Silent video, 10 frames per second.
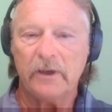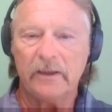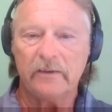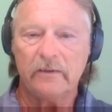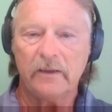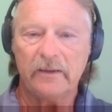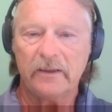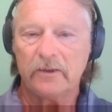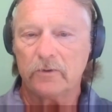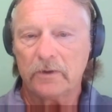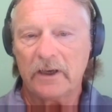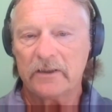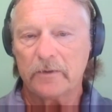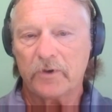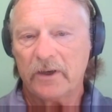and they did all
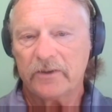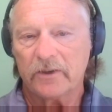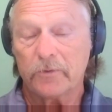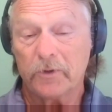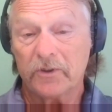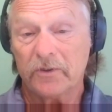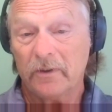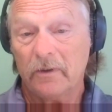kinds of projects which